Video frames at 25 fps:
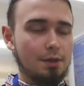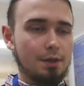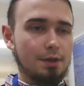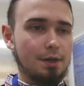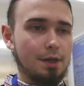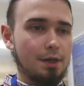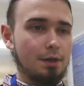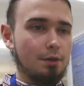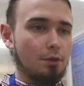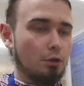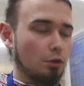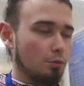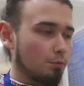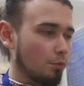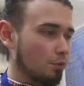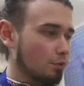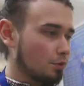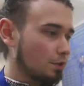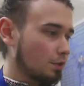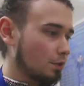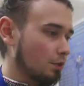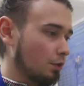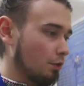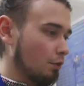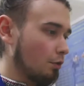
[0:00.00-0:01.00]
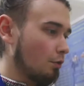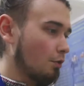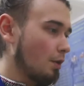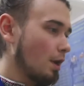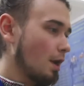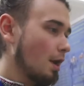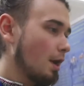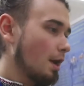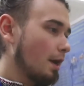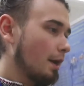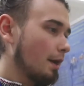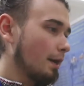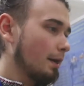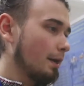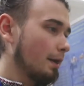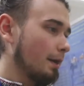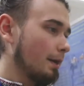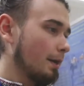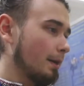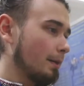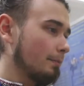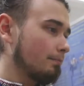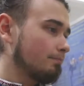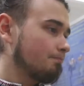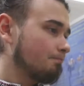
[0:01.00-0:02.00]
there are almost no
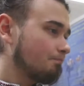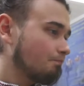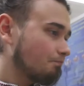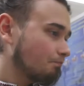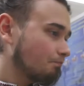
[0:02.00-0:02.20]
um,